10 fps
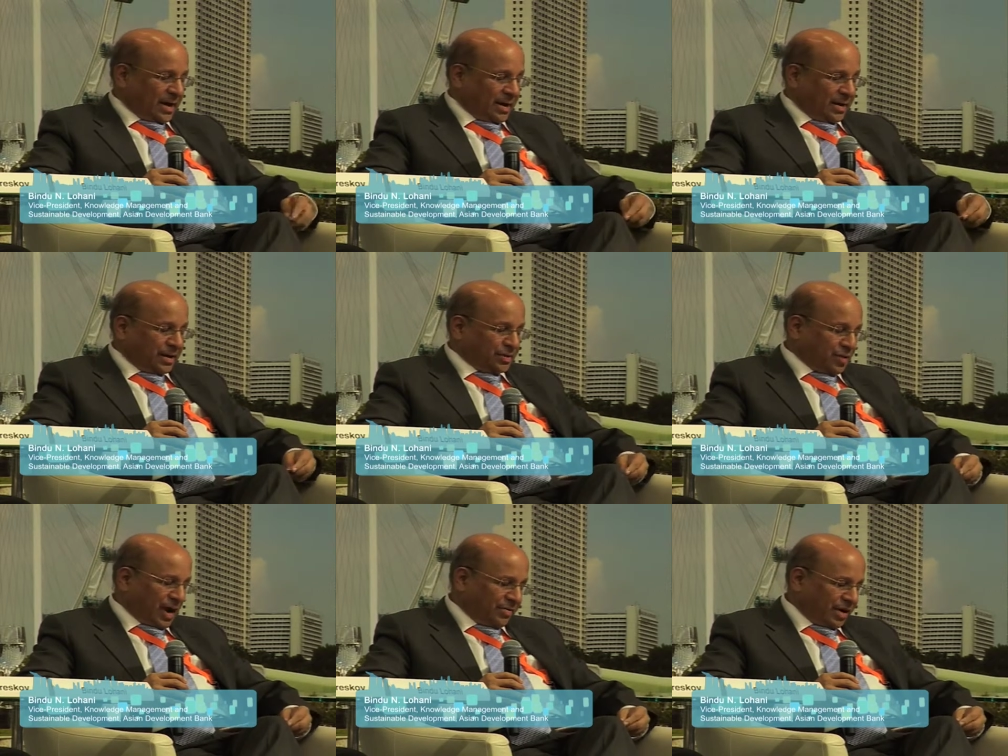Uh, so
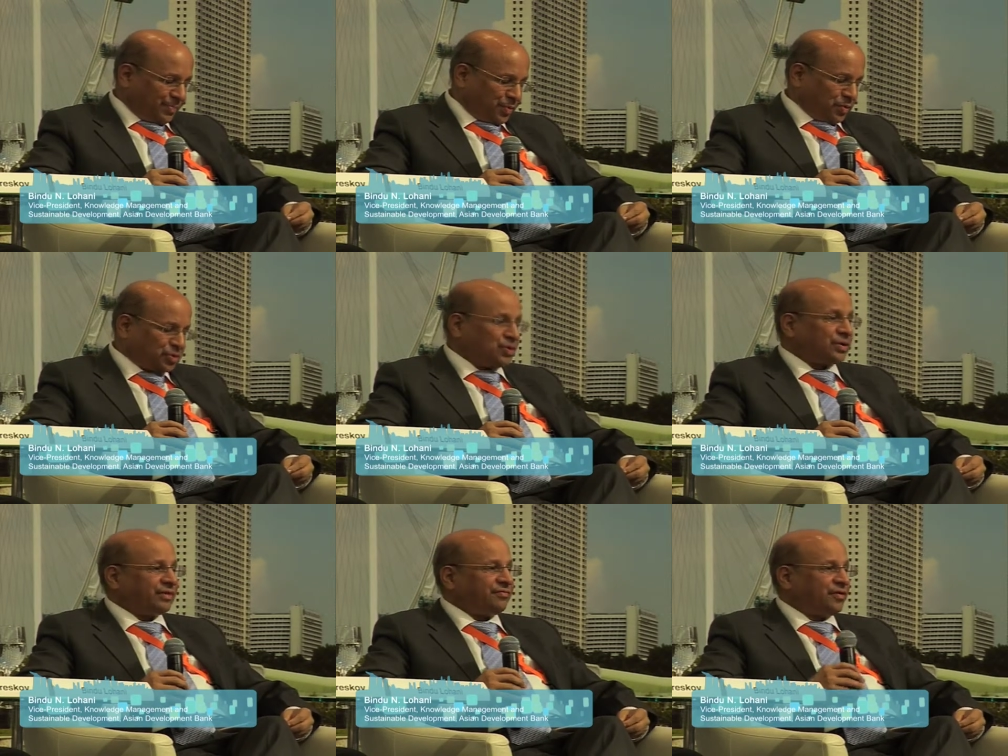our approach
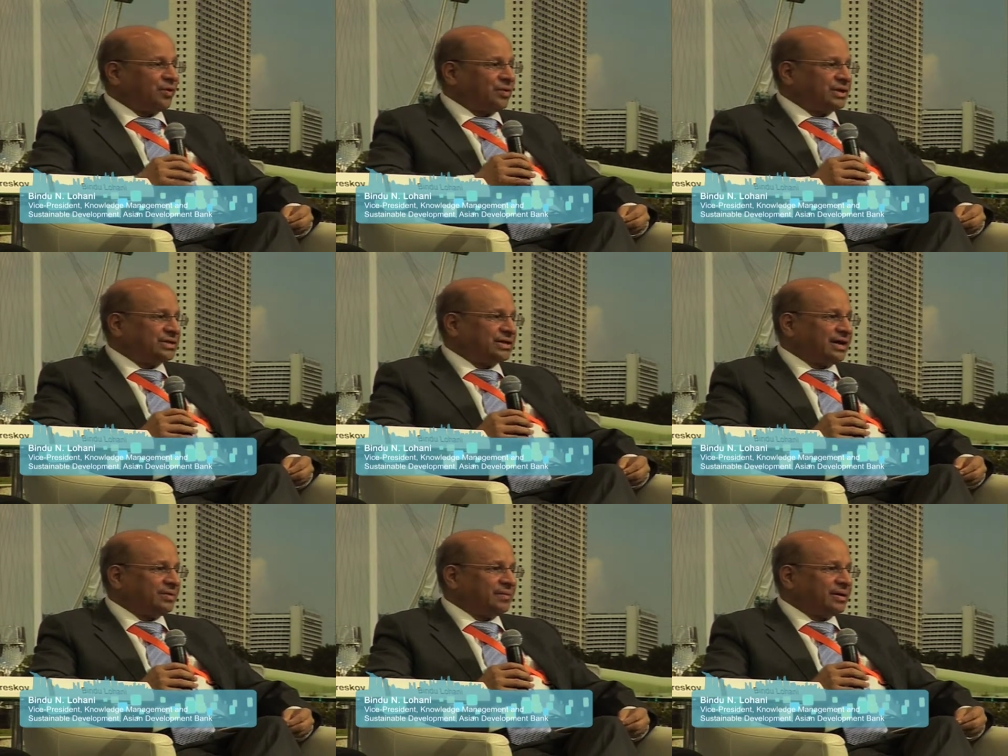looking forward is
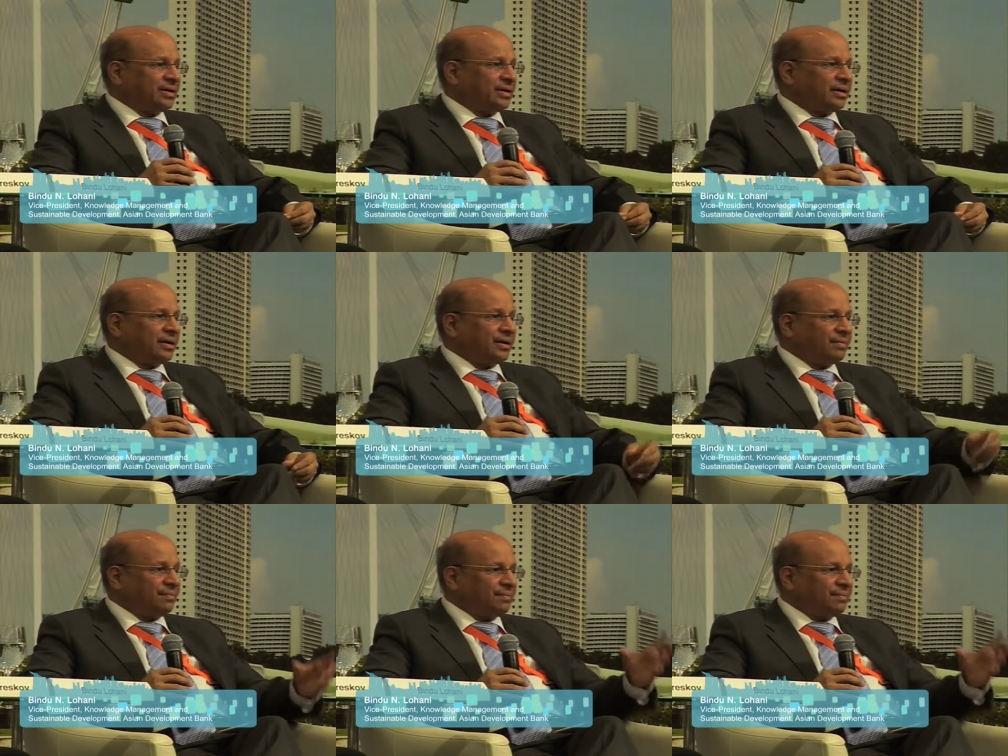going to be uh,